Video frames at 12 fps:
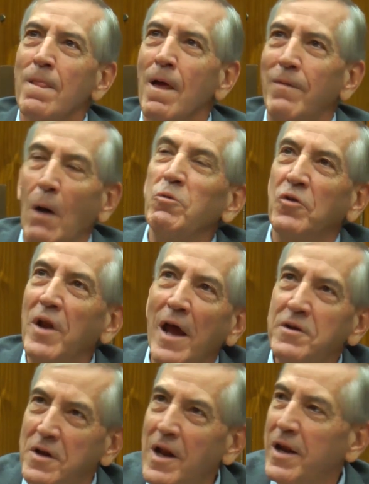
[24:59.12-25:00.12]
that was in
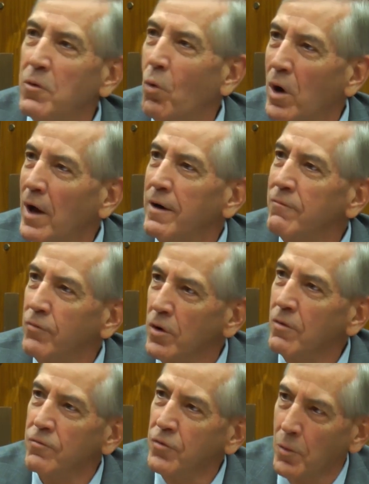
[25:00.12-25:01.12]
1981
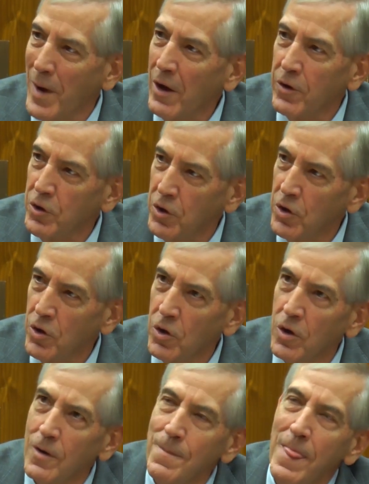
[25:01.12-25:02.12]
for about a
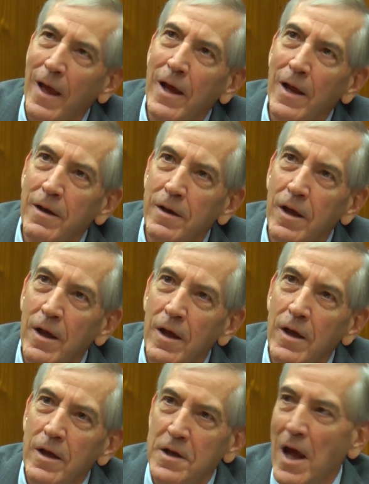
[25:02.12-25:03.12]
year, and
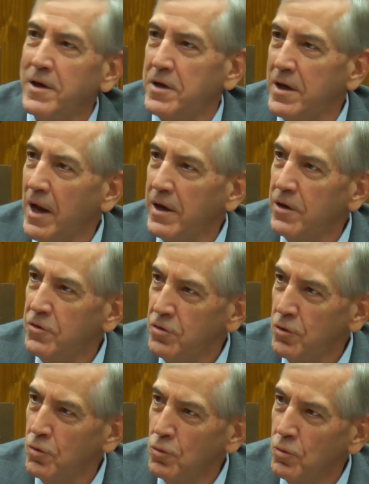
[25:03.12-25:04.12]
in
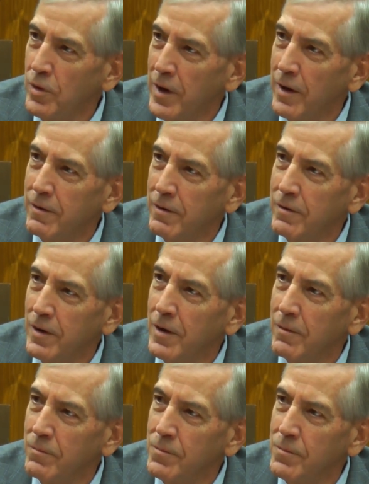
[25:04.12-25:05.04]
1982, then the